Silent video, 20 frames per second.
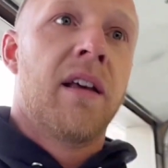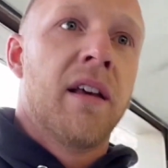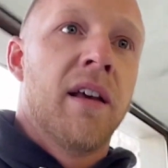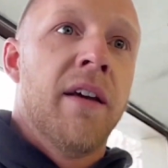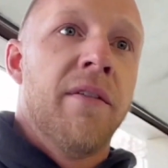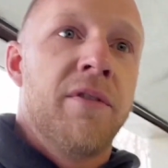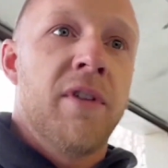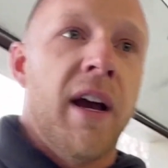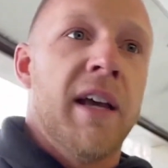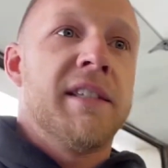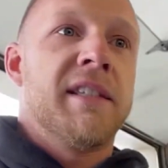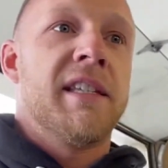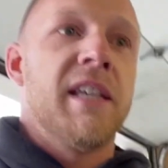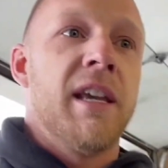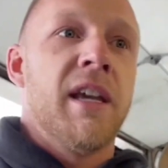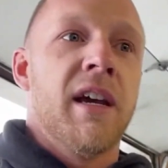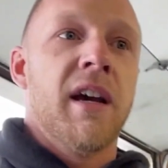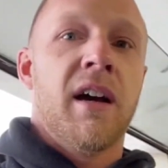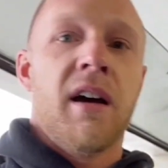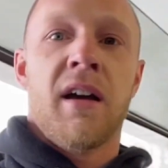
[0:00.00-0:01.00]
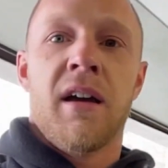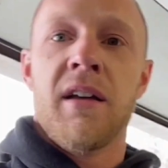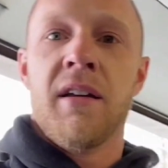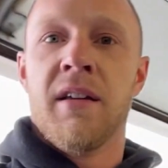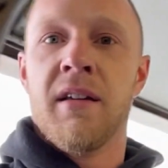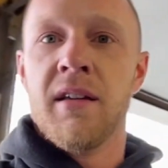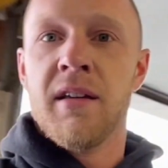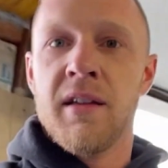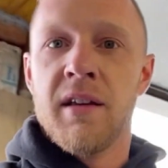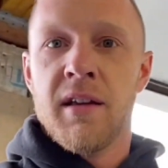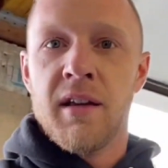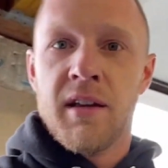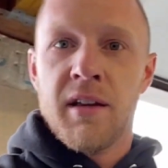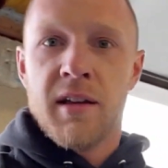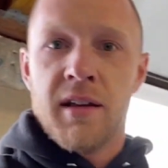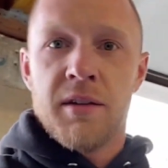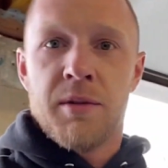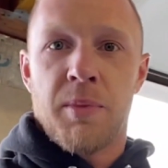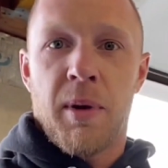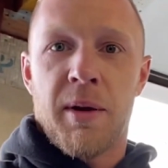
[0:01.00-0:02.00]
You guys see, you
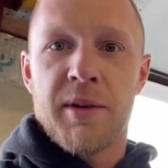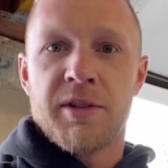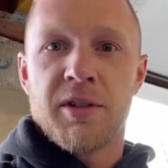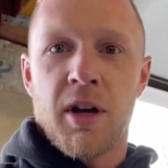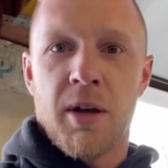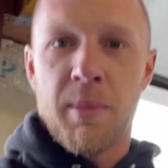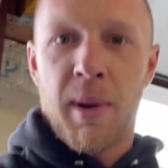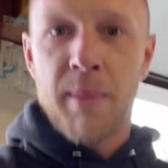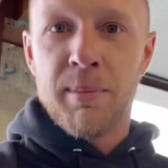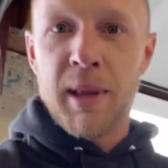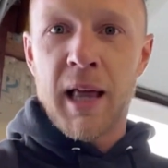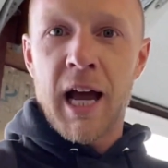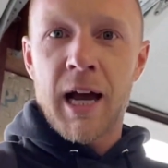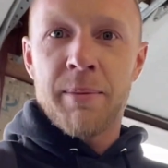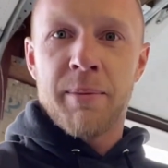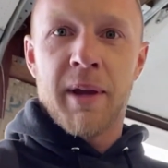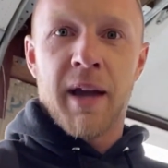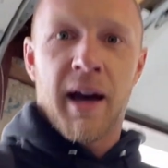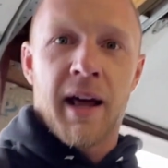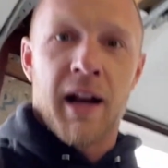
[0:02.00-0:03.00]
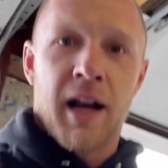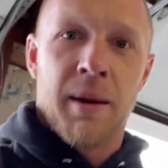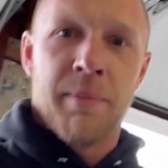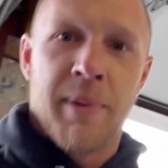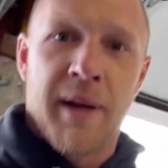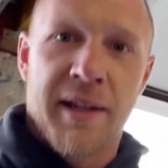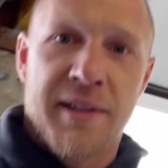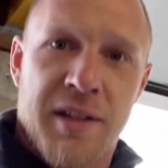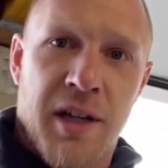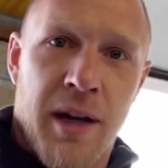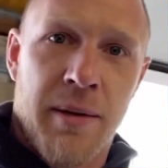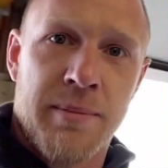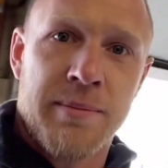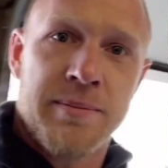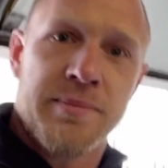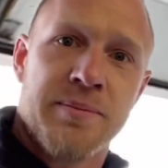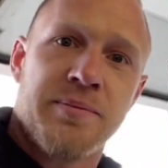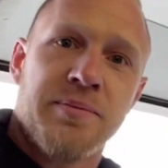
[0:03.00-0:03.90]
probably saw my black Miata I picked up.